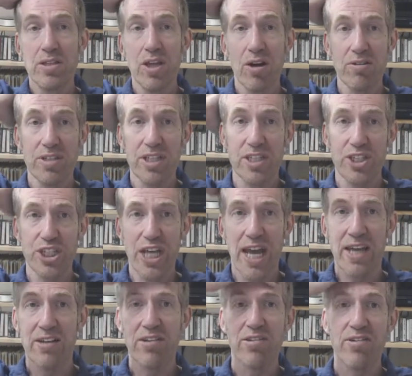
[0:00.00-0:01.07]
Dr.
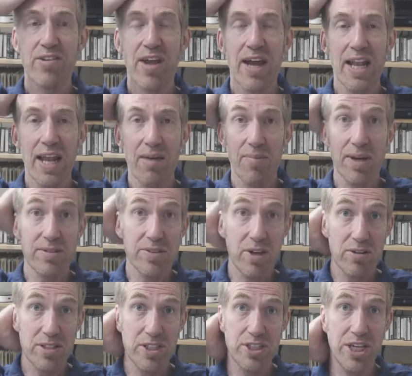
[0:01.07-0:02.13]
Shan's dilemma.
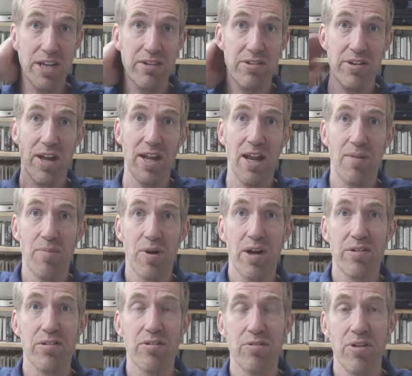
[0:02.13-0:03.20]
Dr. Shan's
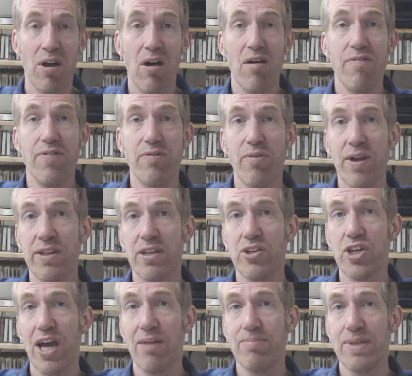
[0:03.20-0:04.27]
dilemma, as you'll know if you read the
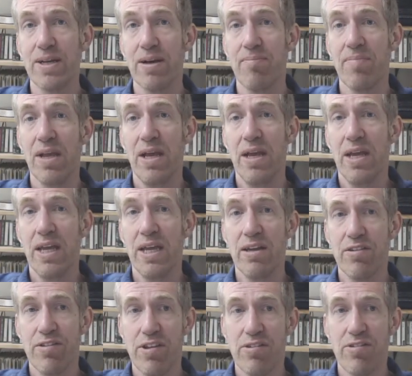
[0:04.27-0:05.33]
chapter,
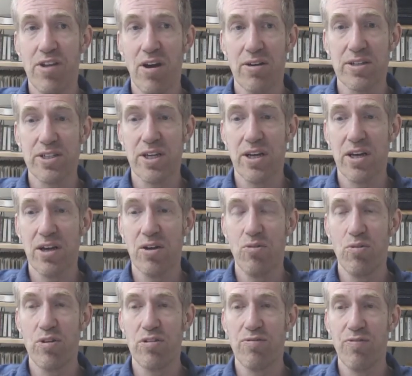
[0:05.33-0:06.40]
he is this doctor
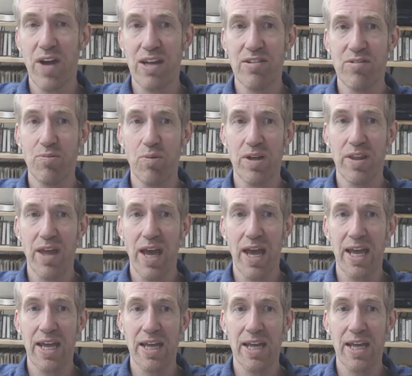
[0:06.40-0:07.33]
who was faced with